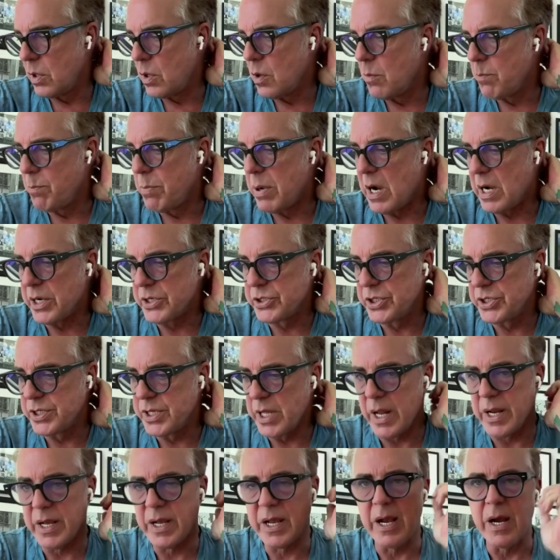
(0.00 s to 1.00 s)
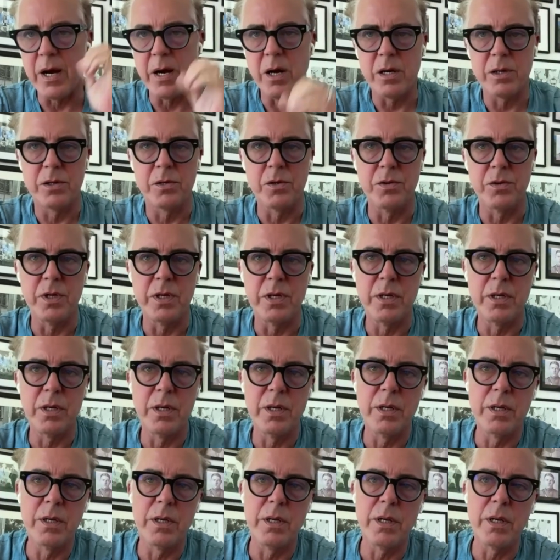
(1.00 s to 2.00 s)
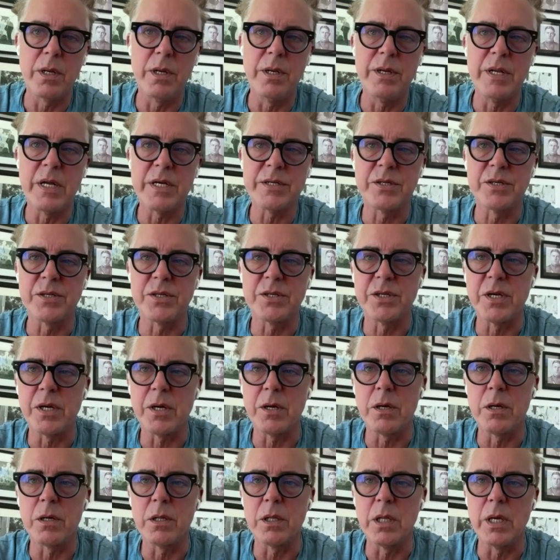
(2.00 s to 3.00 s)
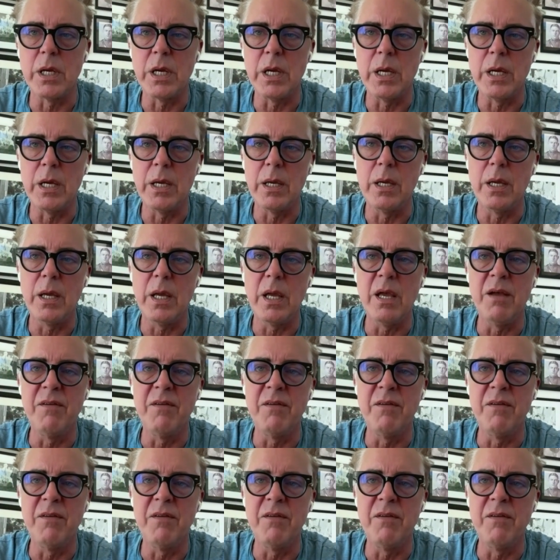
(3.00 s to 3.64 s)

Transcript: Bosch is not a character that necessarily